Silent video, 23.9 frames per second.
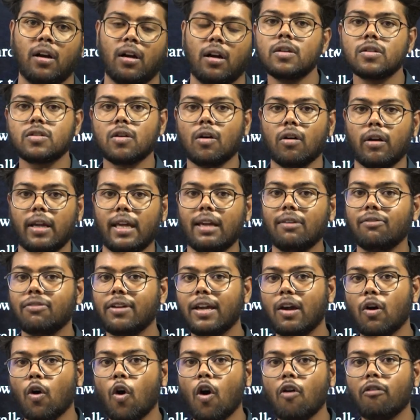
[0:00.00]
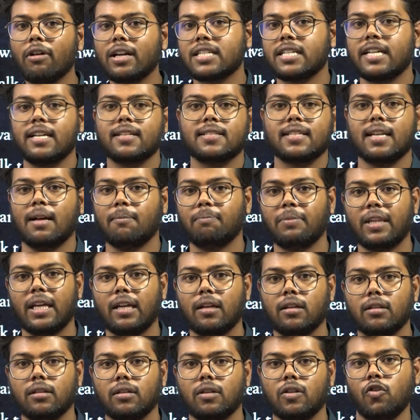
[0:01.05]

So if we overshare something,